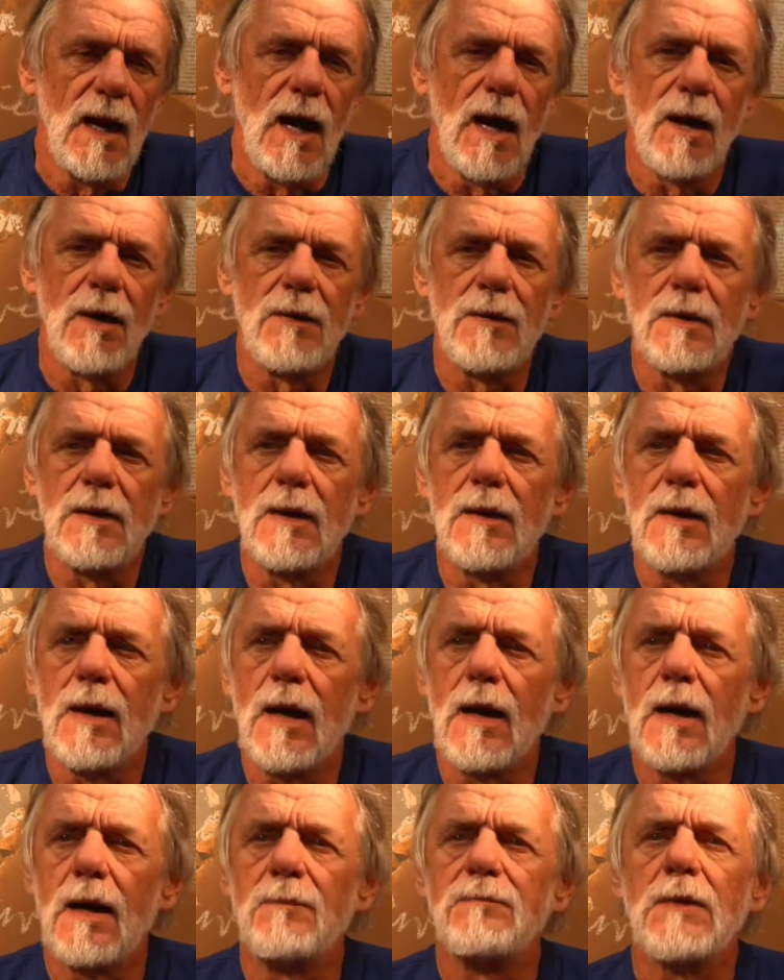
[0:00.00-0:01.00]
Uh,
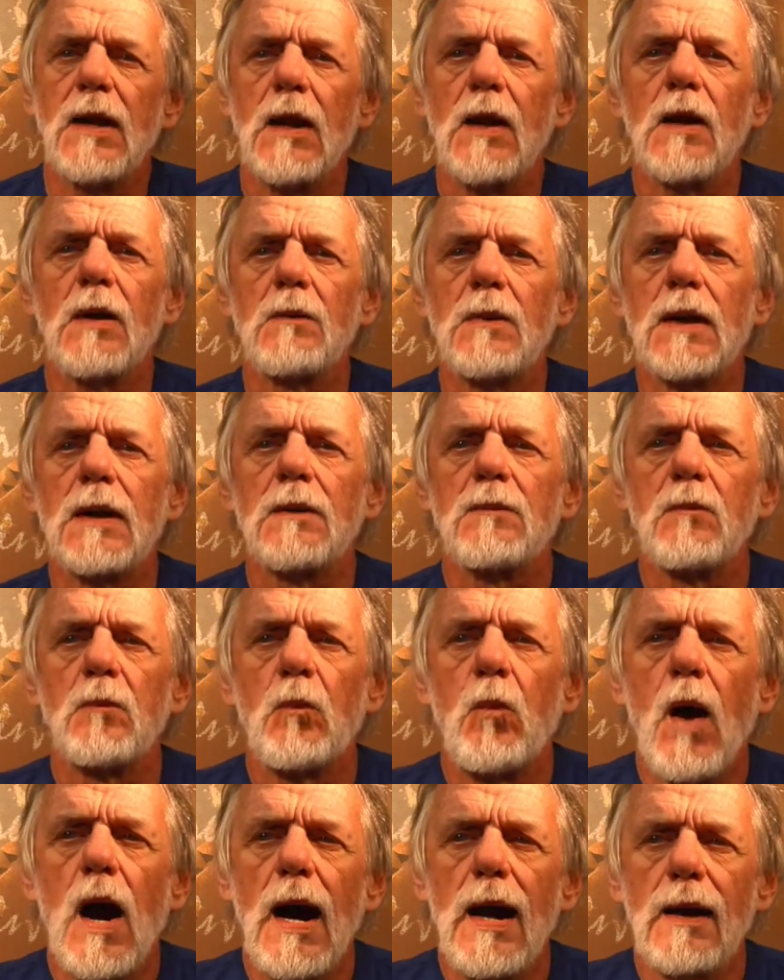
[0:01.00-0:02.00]
um,
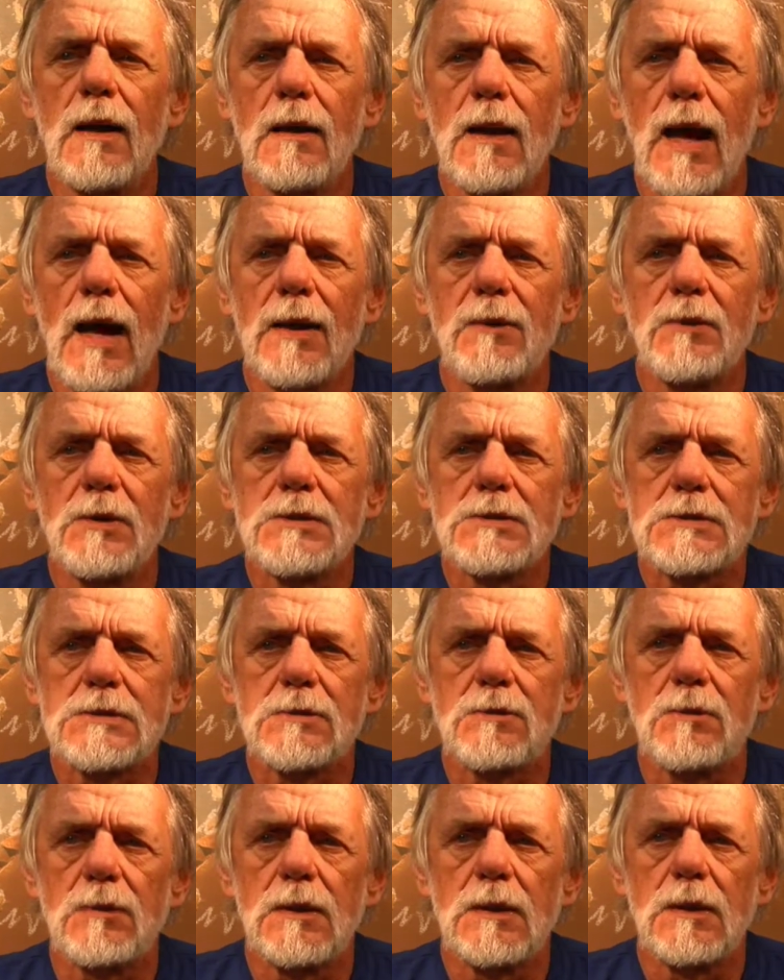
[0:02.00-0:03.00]
while I
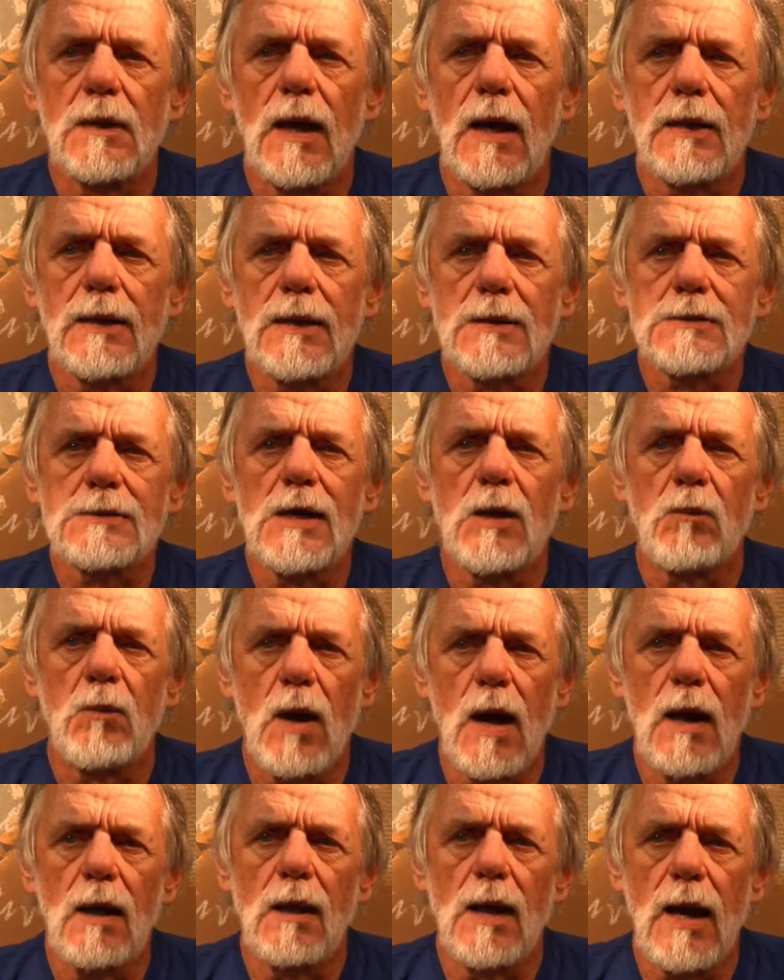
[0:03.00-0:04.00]
was, I guess, yeah,
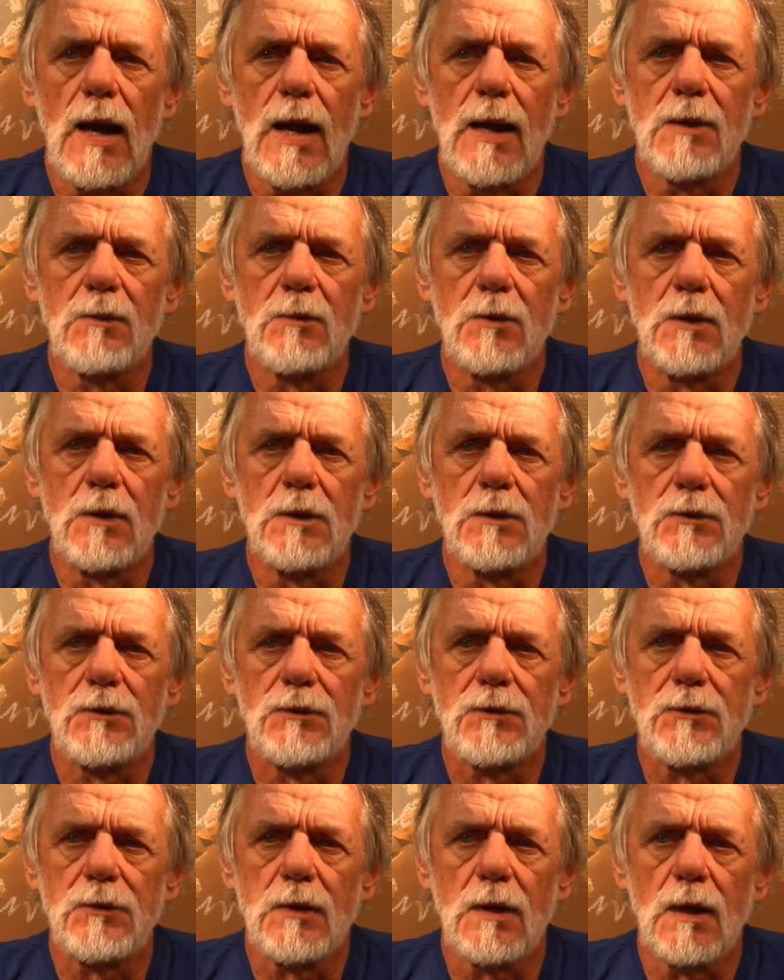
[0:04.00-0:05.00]
while I
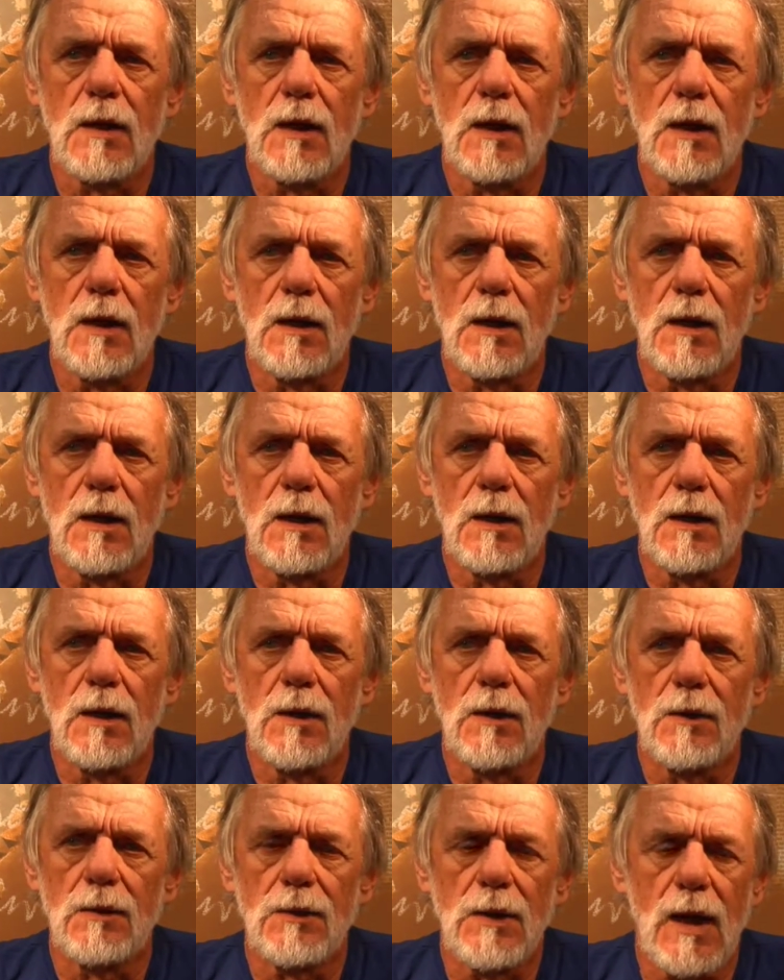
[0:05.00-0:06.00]
was
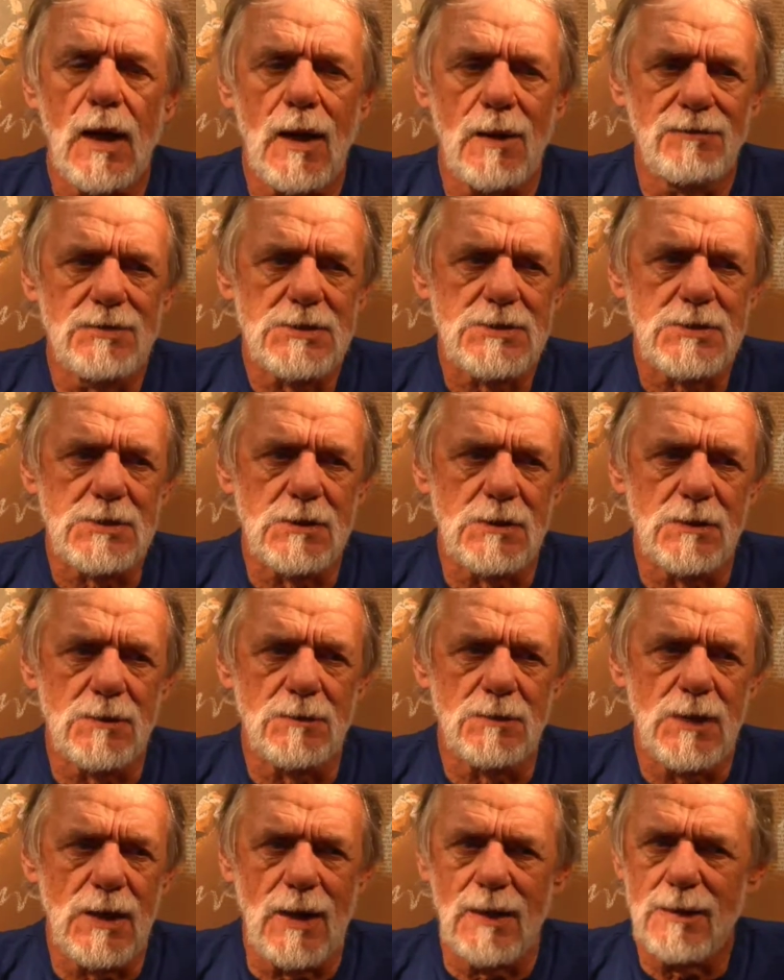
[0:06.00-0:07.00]
uh, the officer,
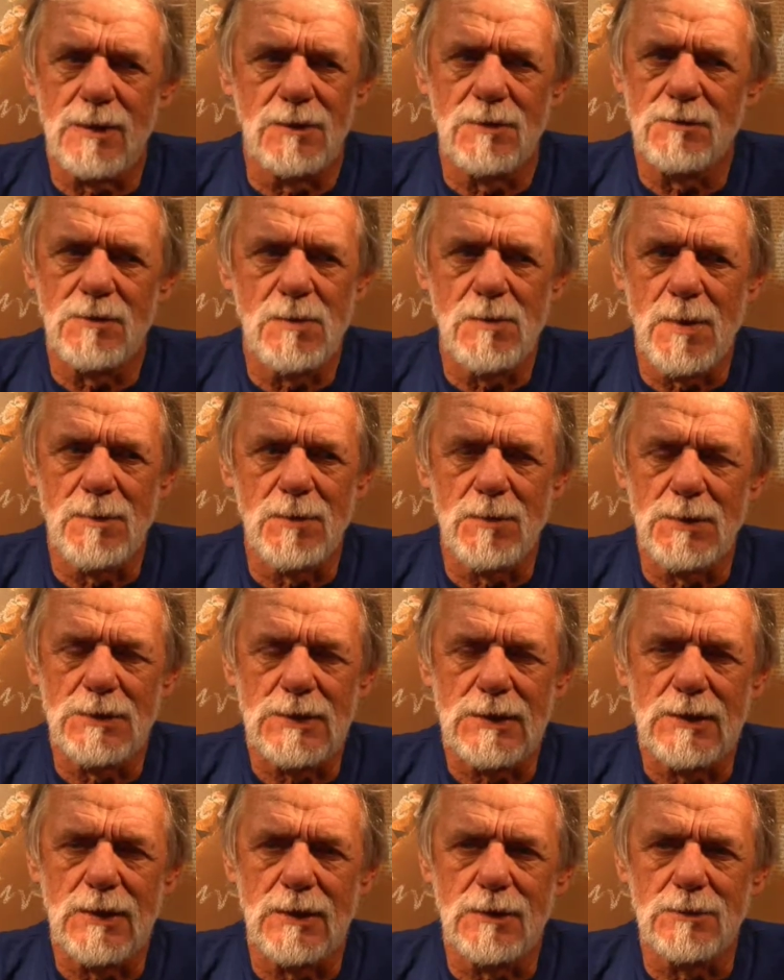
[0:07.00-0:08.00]
well, I don't remember what
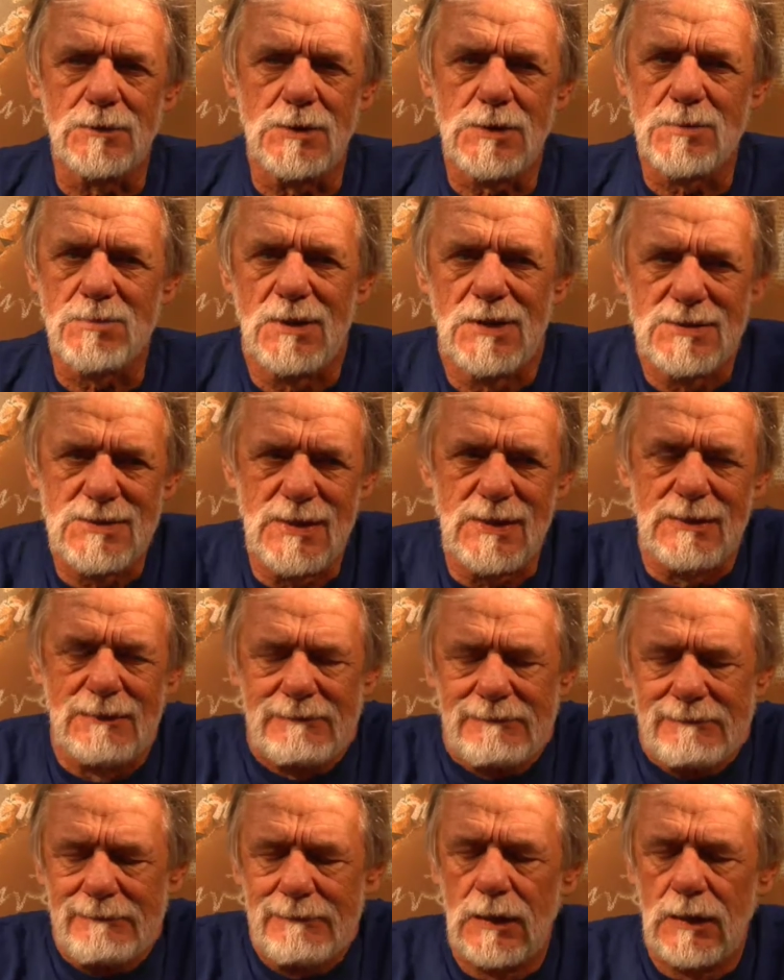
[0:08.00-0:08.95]
the title was, president.